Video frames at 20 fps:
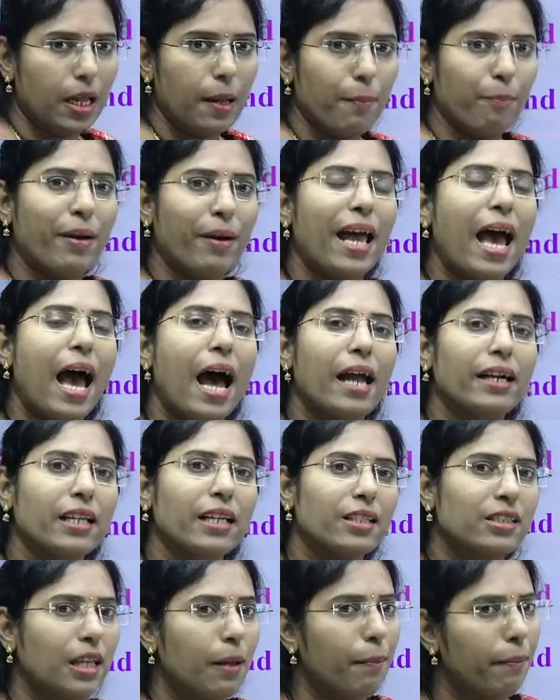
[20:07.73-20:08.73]
by adding
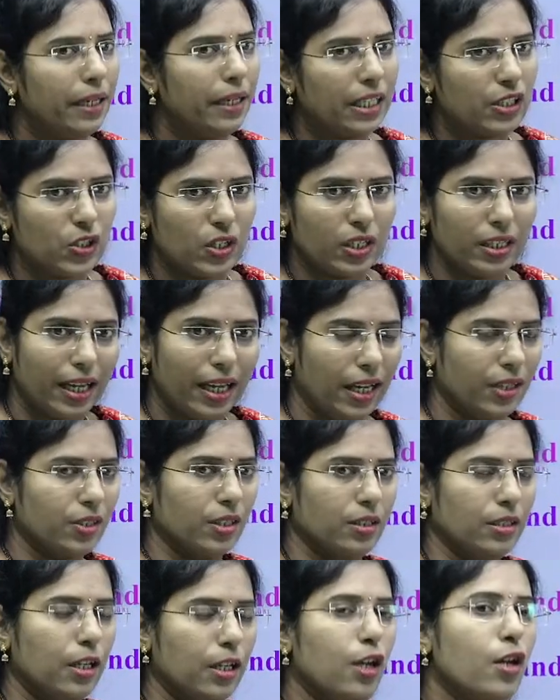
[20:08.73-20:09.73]
some bleaching agent.
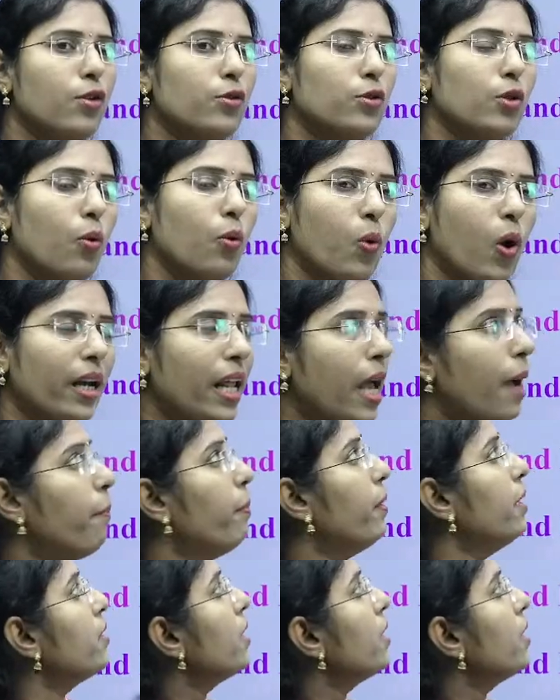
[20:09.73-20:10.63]
So, what happens?